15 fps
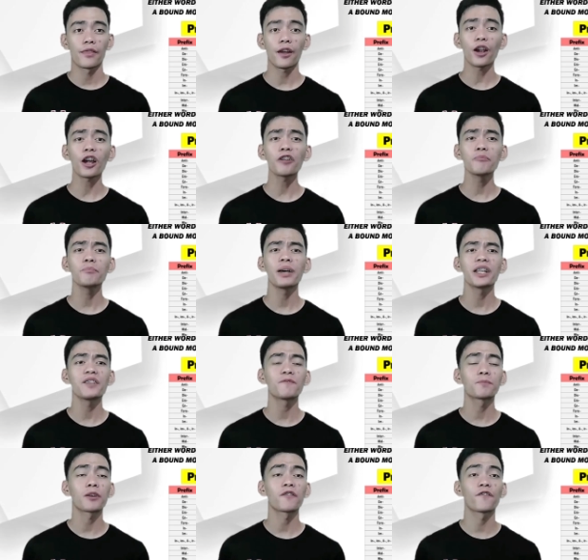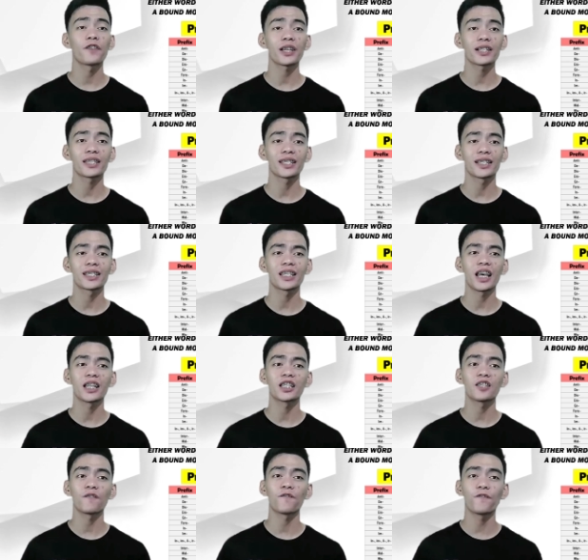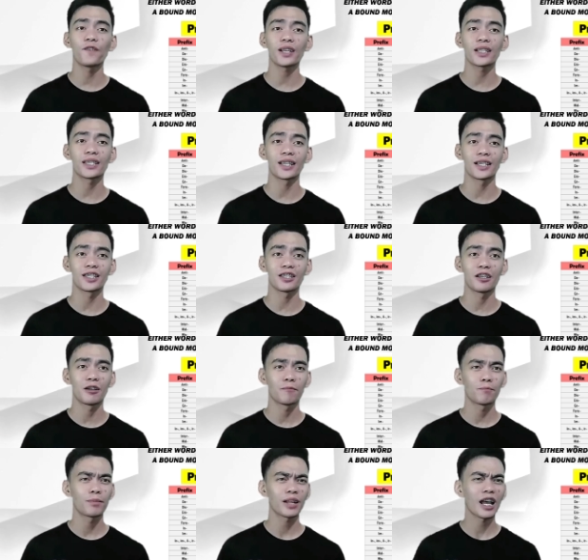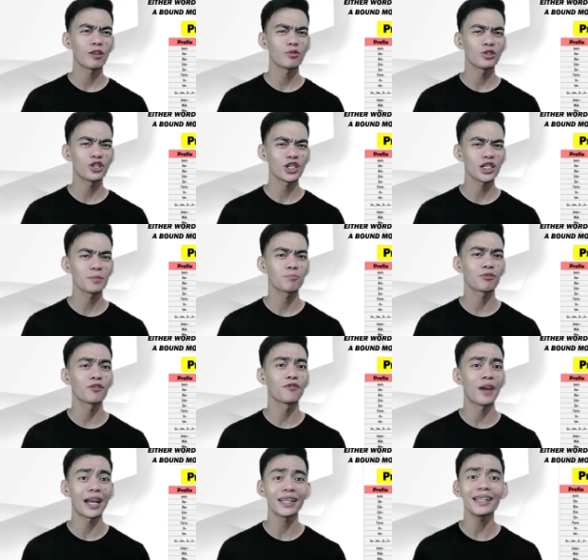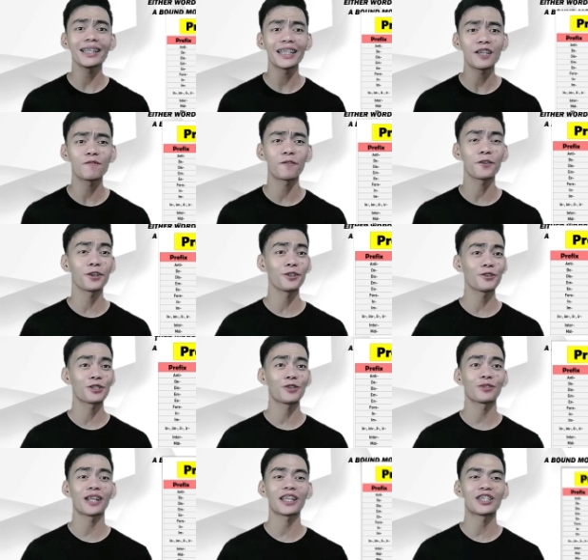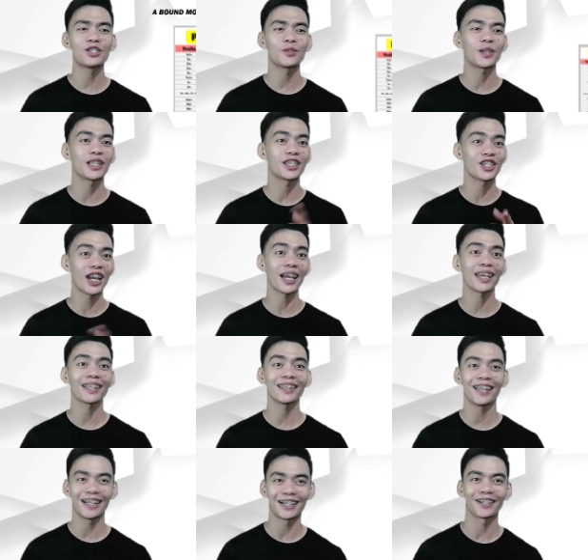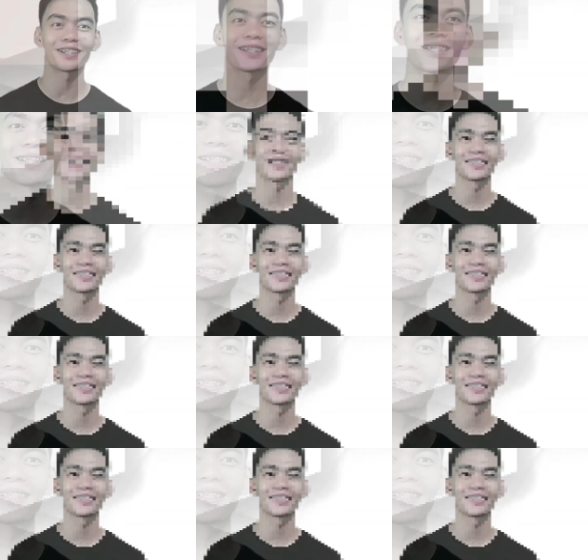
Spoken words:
There are many prefixes and suffixes, but I will just provide a link for you so that you can check it later.